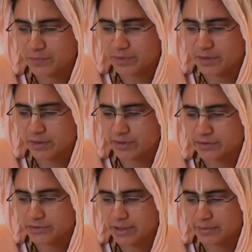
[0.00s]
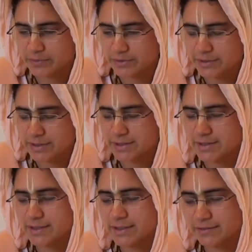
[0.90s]
We are on chapter
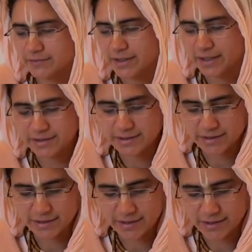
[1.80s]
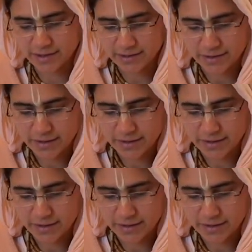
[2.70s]
16 of the Antya Lila,